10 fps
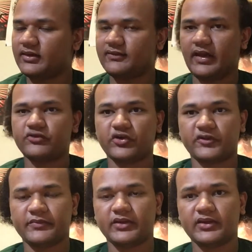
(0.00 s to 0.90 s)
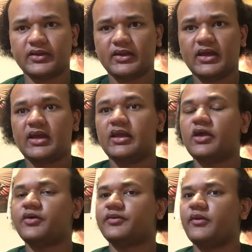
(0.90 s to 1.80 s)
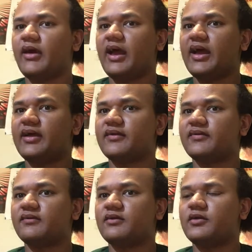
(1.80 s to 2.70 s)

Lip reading: He's not just a bully. He also has,